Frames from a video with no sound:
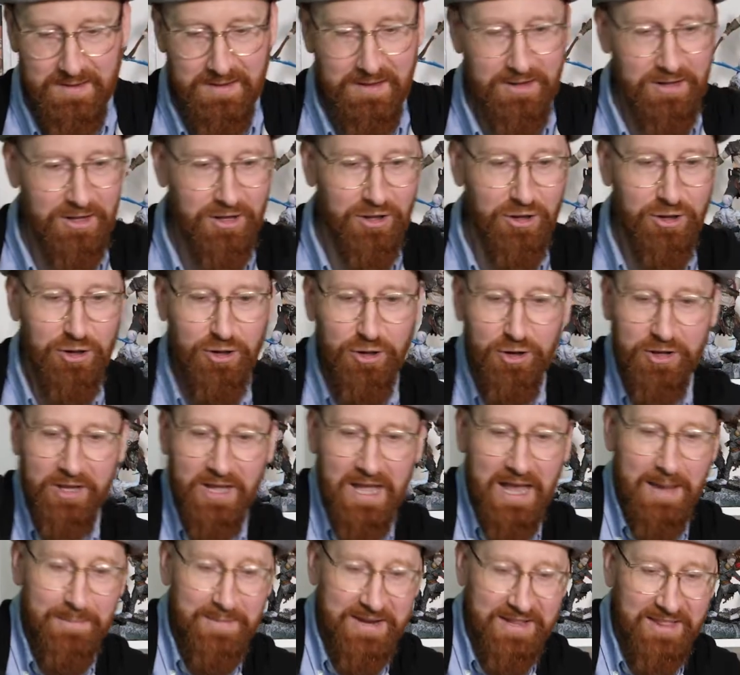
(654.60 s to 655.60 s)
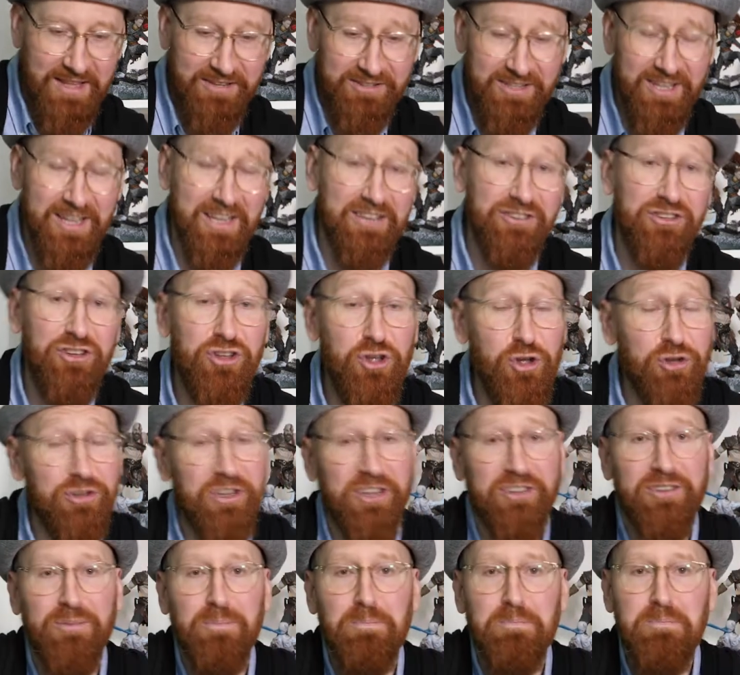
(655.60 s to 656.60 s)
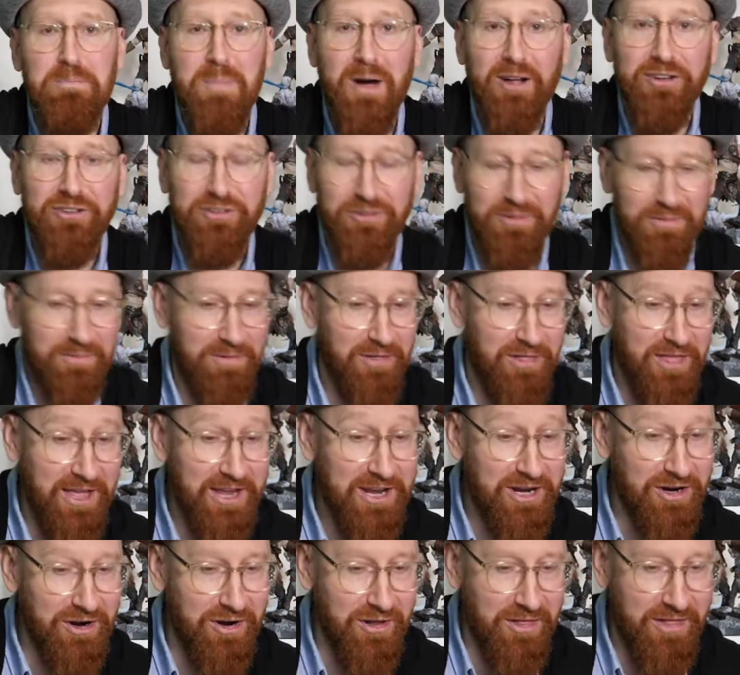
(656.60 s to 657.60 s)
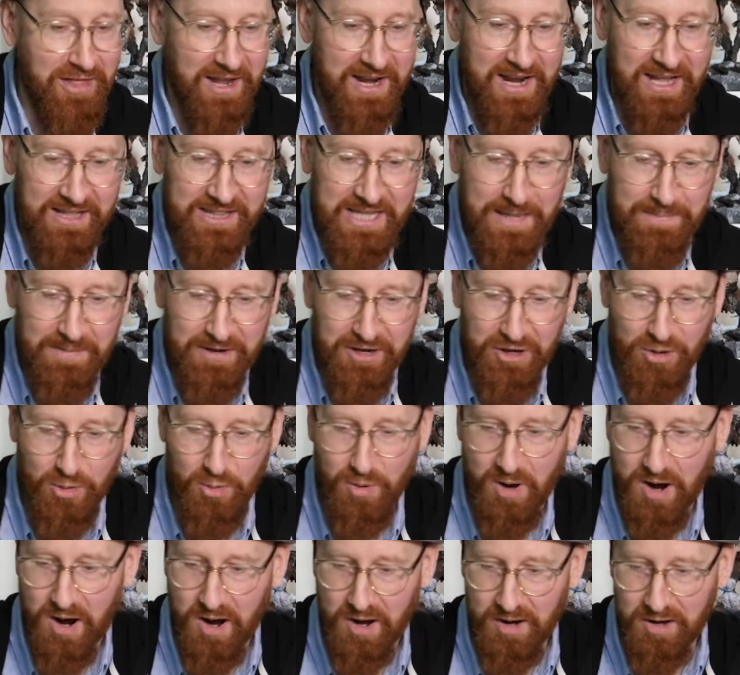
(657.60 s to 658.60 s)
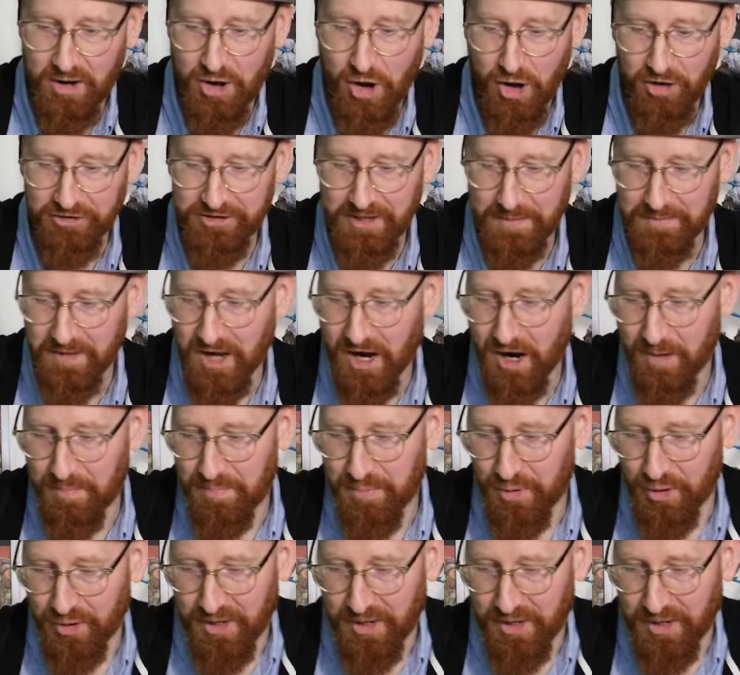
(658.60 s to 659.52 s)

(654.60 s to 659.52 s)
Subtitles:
look, I mean, this thing is huge. It's much thicker than a typical concept art book.